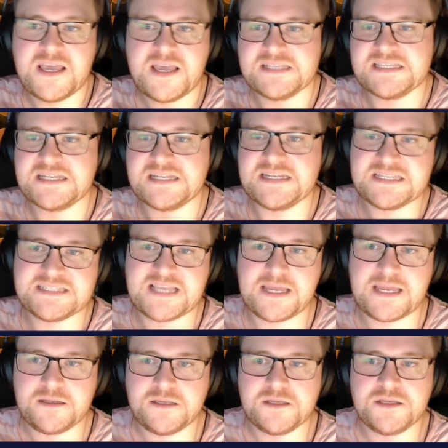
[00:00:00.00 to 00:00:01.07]
Is it
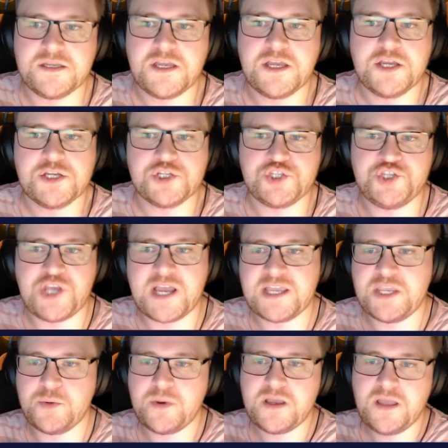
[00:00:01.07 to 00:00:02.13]
Nissan,
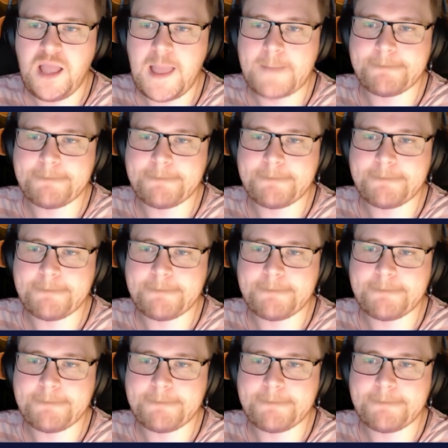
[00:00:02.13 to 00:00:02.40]
Jaguar,